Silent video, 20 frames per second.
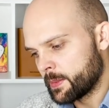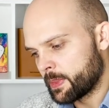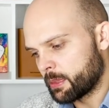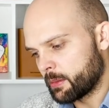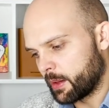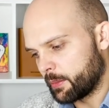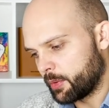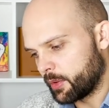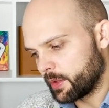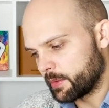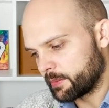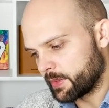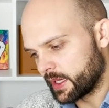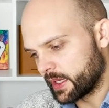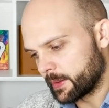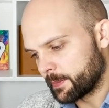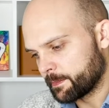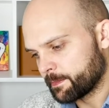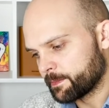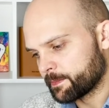My point
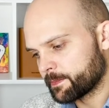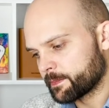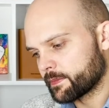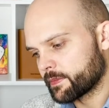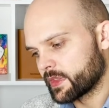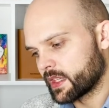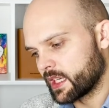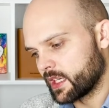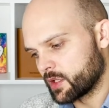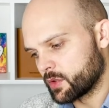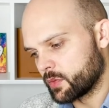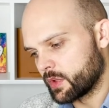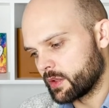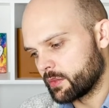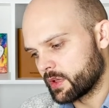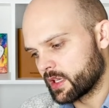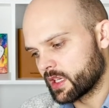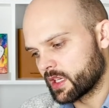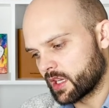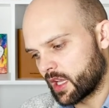being, as we
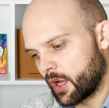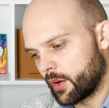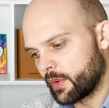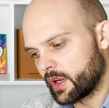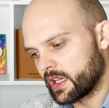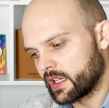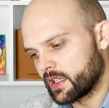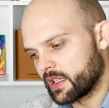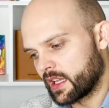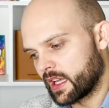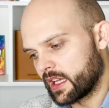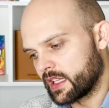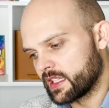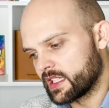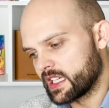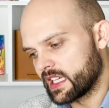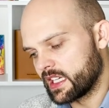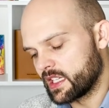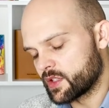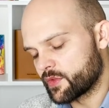were going to go in and
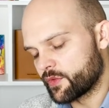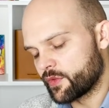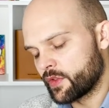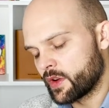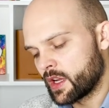teach